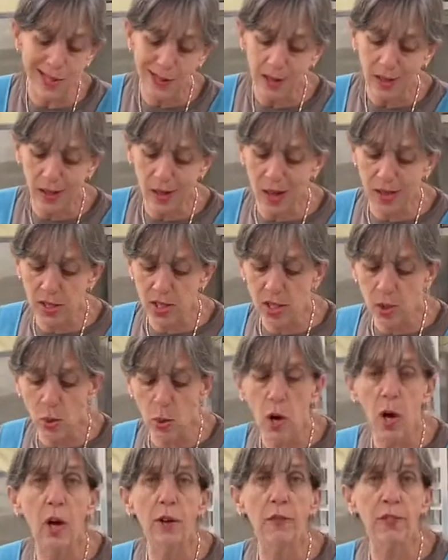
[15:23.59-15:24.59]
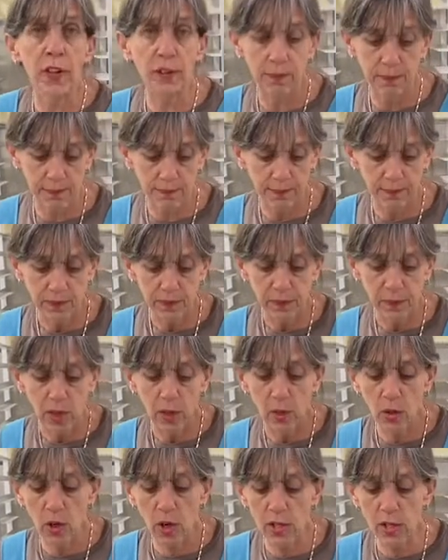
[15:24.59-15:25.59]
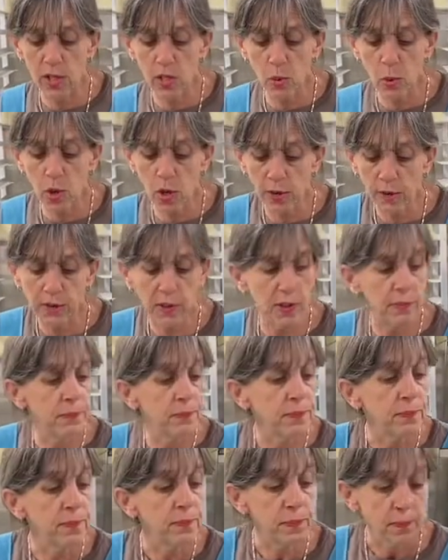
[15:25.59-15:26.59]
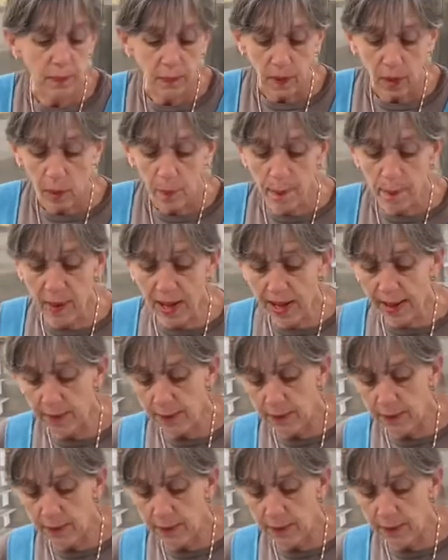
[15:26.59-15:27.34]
not so often, not so often, but